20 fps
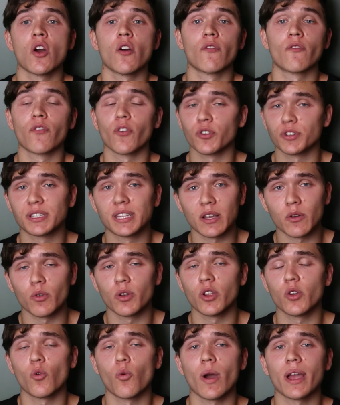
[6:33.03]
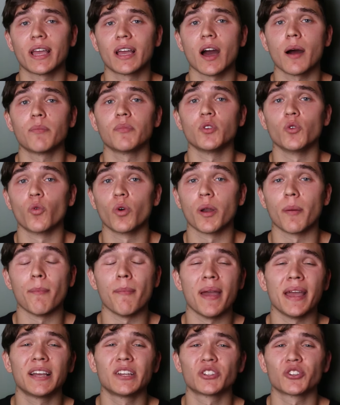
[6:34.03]
First thing when you wake up, you want to
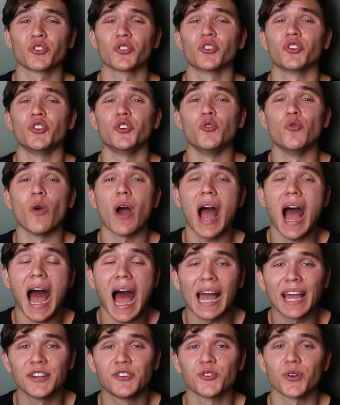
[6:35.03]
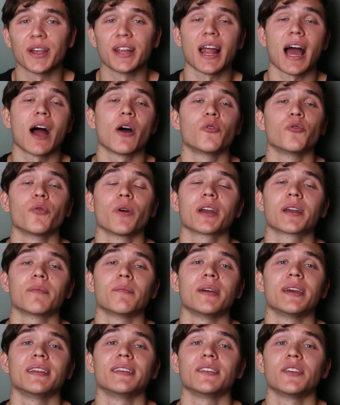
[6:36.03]
make sure you hydrate. I would
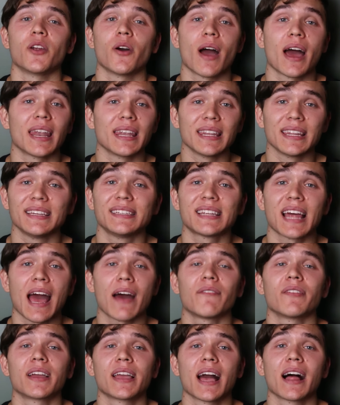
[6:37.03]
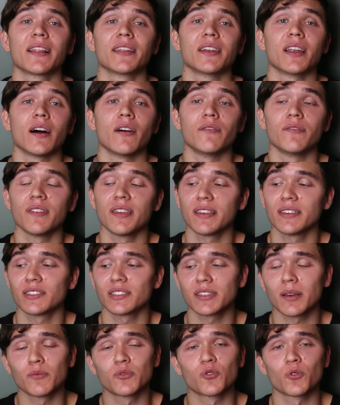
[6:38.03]
recommend, at least half a gallon of
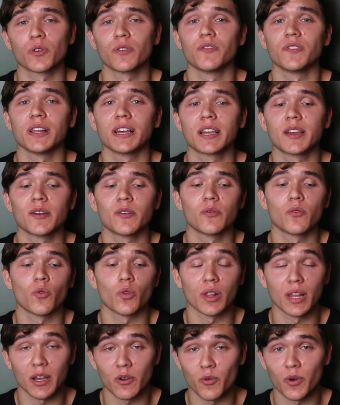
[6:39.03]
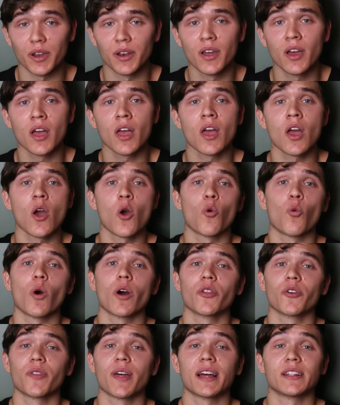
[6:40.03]
some sort of liquid,
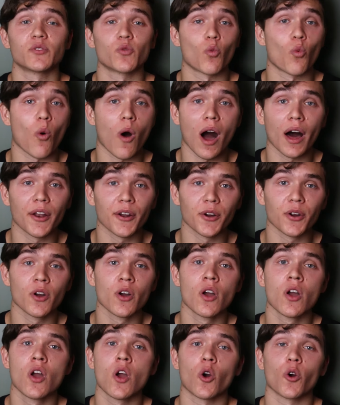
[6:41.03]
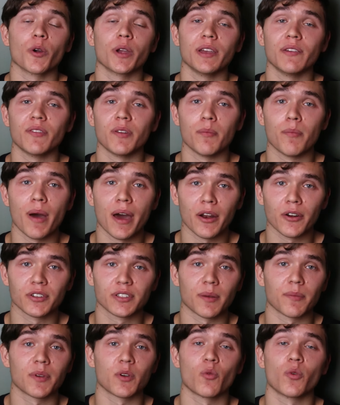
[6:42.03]
whether that's water or even better,
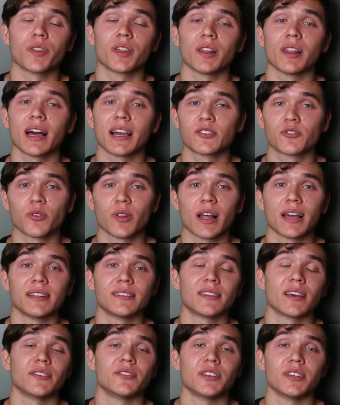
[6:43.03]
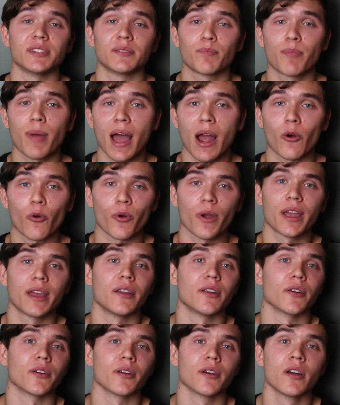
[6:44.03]
something with electrolytes such as
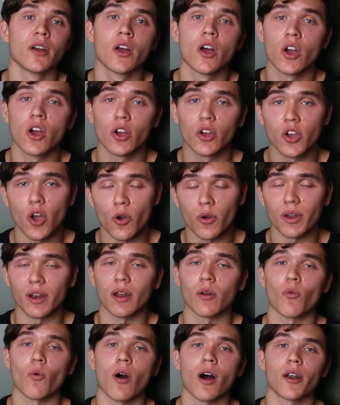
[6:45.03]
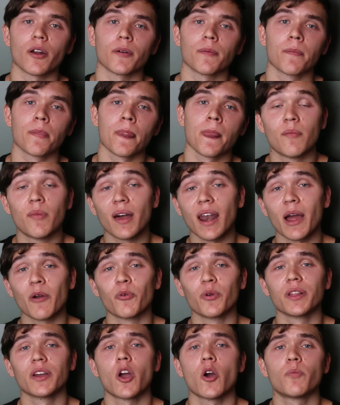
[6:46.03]
Powerade or coconut water. But I
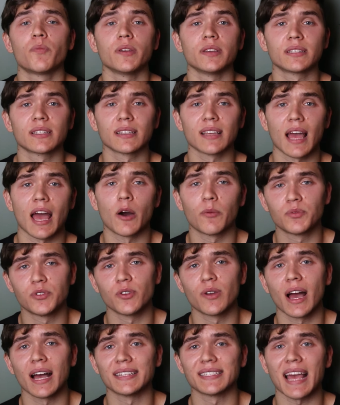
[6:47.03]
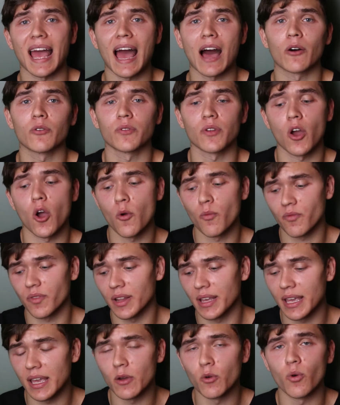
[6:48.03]
really hope this helped you guys out.
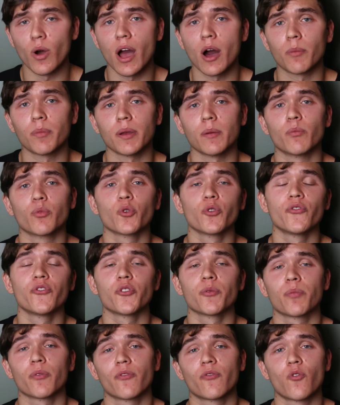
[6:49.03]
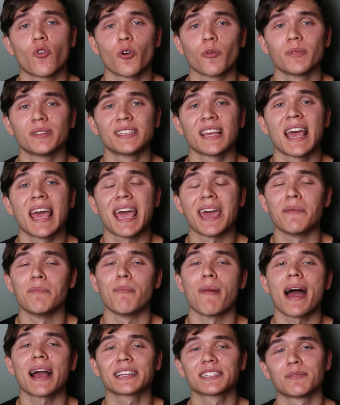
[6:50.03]
Hopefully it will help improve your performance and
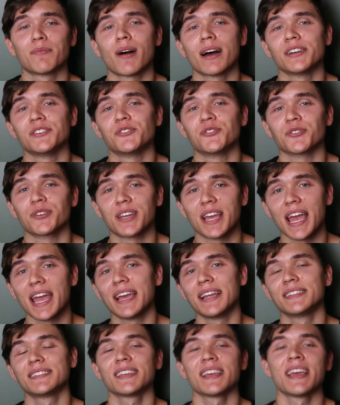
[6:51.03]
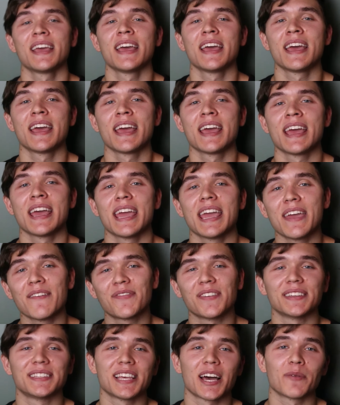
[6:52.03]
maximize your gains. If
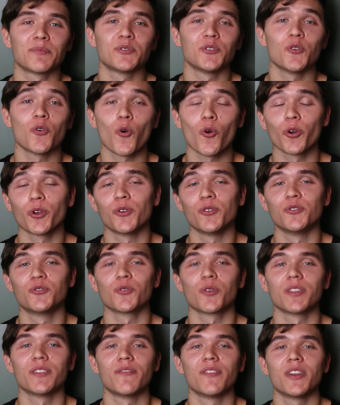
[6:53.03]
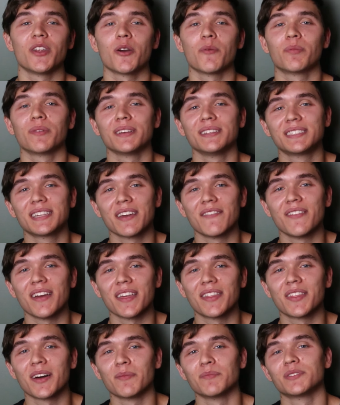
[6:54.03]
this helped you or you enjoyed the video, please give
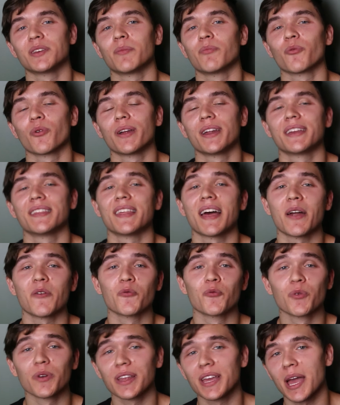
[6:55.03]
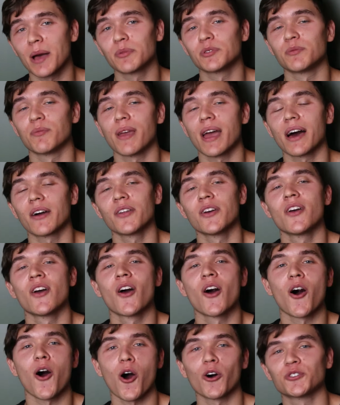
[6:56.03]
it a thumbs up rating. That really helps me out.
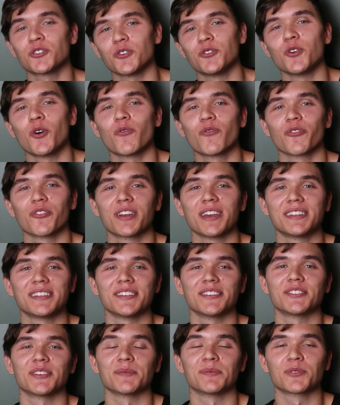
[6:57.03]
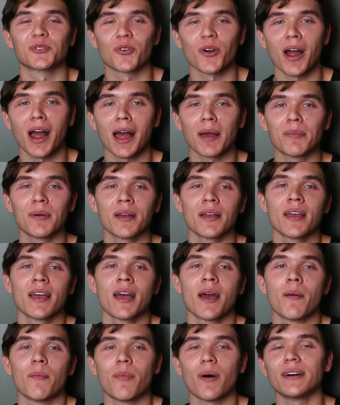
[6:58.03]
Also, don't forget to subscribe.
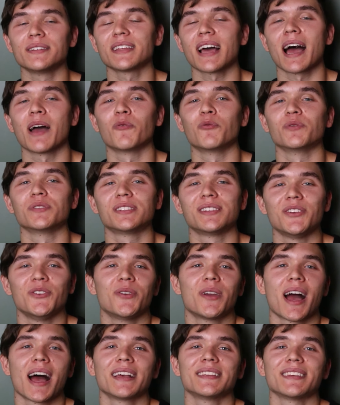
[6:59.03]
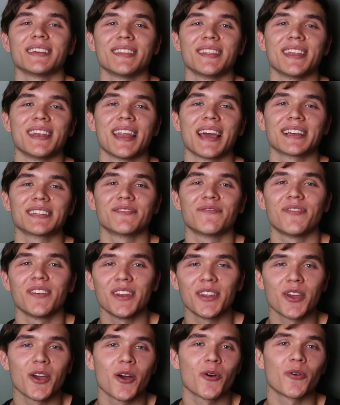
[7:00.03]
But I will see you guys in the next
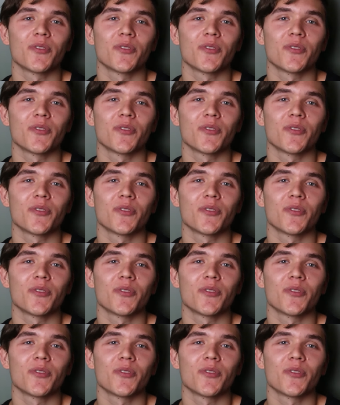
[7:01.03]
video.